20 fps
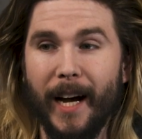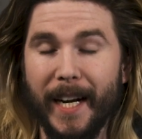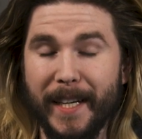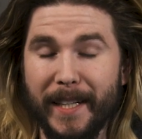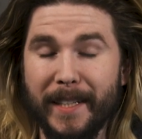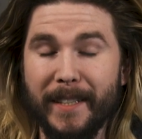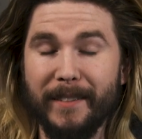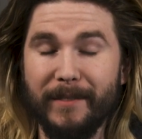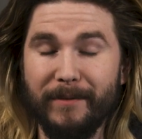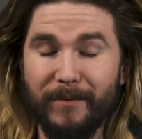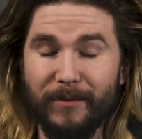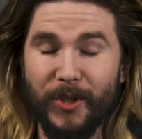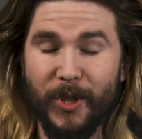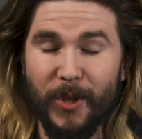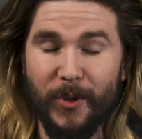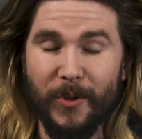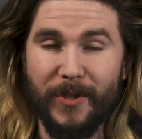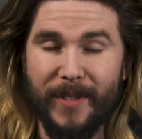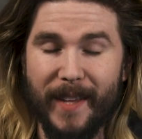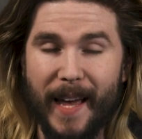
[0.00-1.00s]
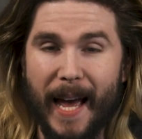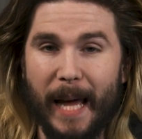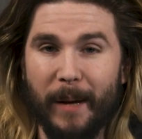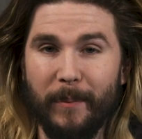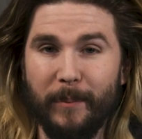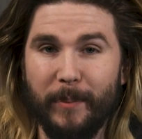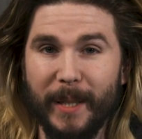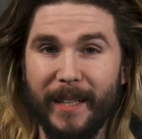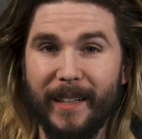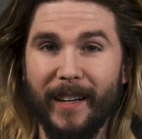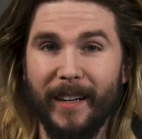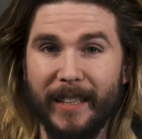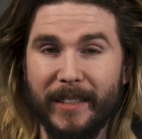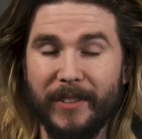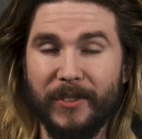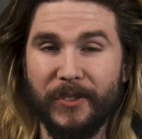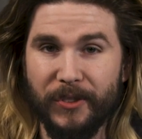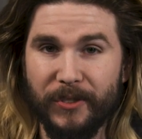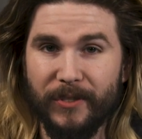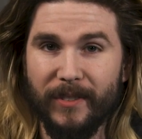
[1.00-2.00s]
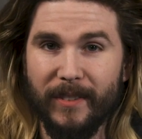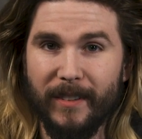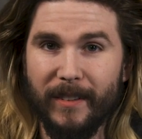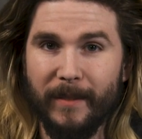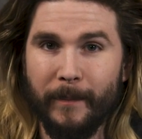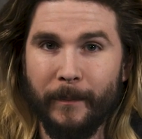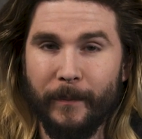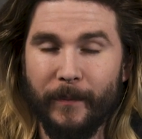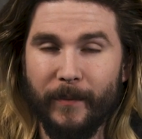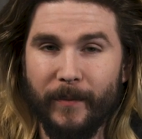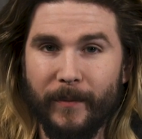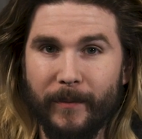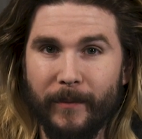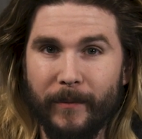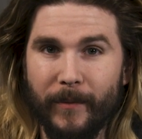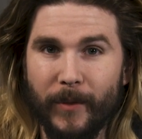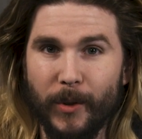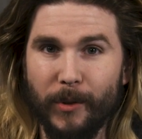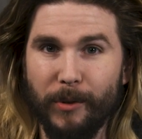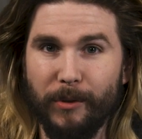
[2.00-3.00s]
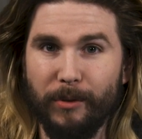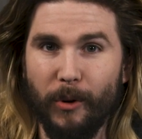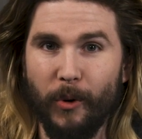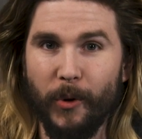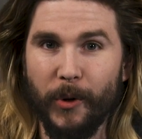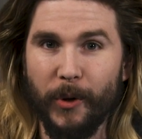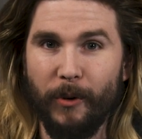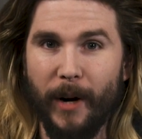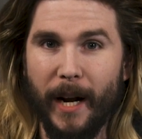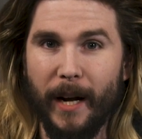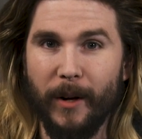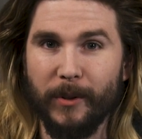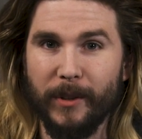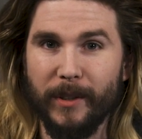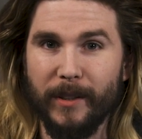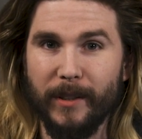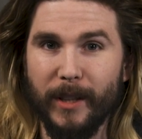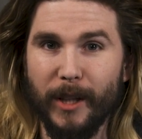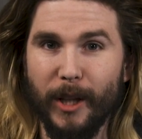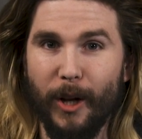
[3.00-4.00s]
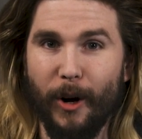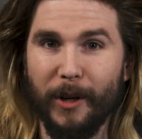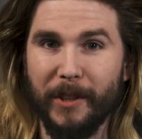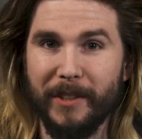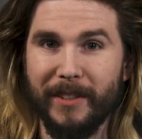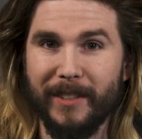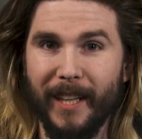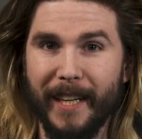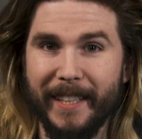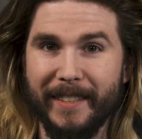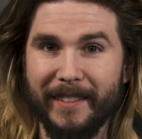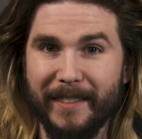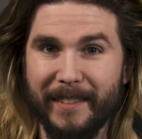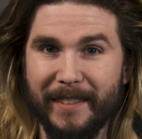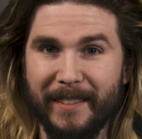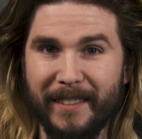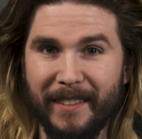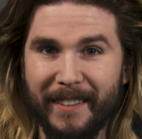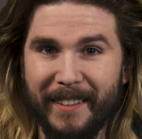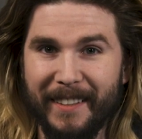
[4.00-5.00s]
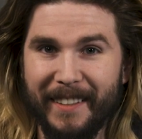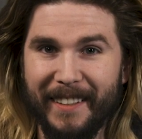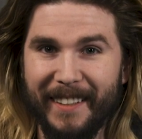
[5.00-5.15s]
I didn't use that because you're throwing around lard slices,